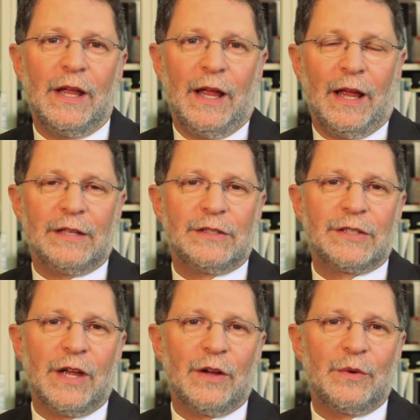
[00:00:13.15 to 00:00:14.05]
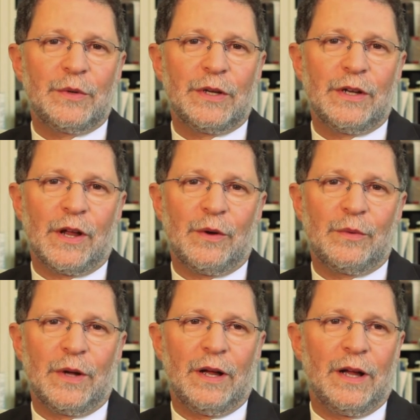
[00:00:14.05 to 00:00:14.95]
And so, you
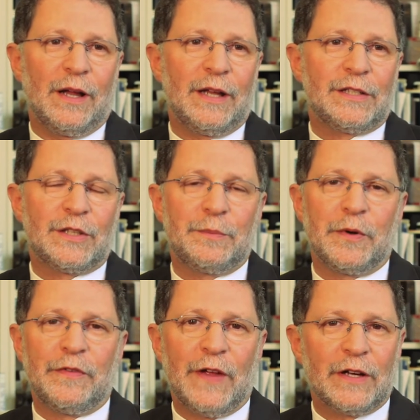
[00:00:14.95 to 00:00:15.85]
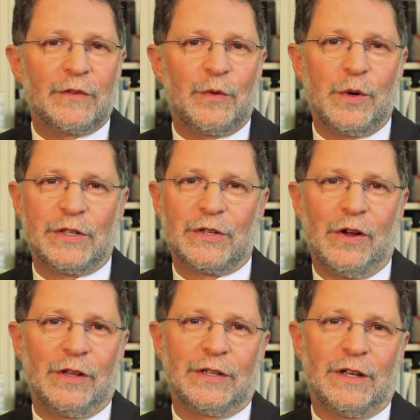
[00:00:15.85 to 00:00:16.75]
know, it's the prophetic voice
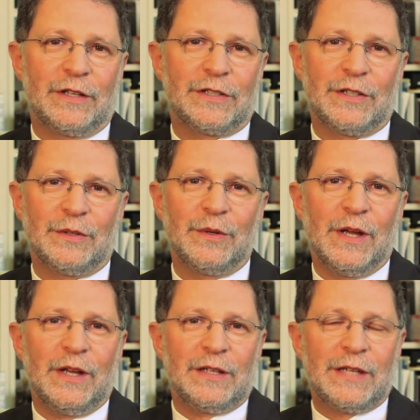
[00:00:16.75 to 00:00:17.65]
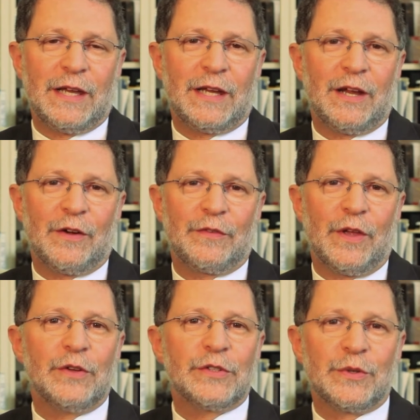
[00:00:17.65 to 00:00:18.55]
calling us to take care of
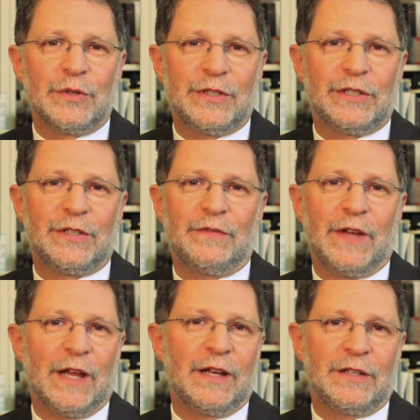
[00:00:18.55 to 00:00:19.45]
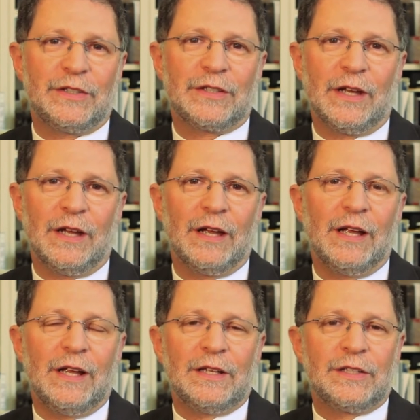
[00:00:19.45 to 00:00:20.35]
those who are disadvantaged,
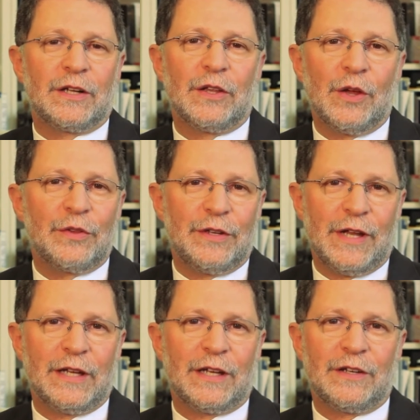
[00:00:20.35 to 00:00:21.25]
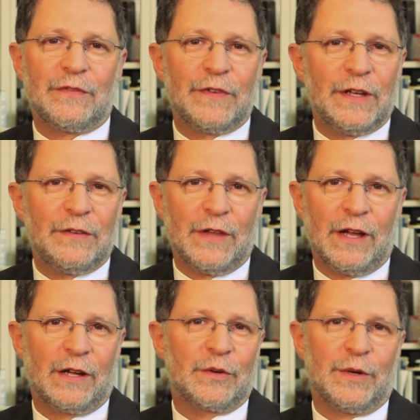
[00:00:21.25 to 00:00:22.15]
to clothe the naked, to feed the
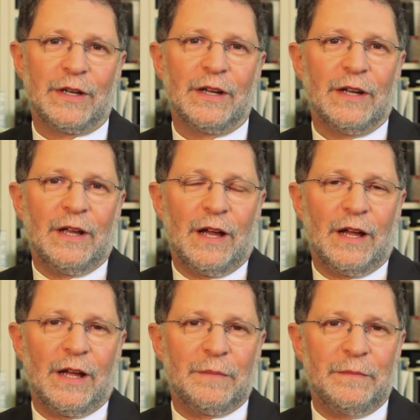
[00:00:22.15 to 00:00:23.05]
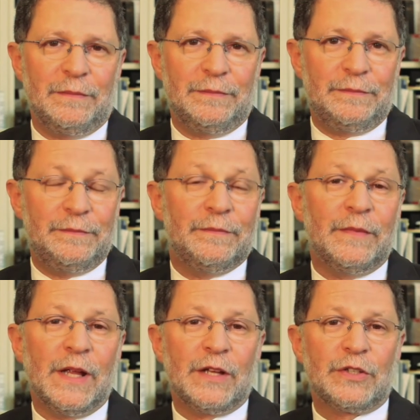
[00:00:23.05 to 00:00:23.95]
hungry,
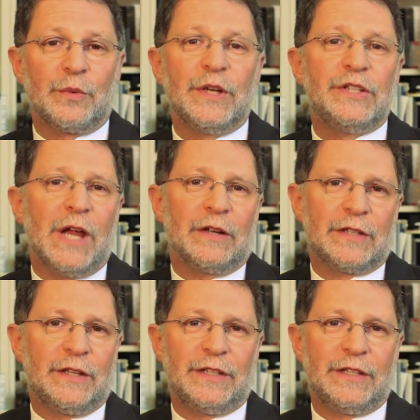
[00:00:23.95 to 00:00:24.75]
to reach out to the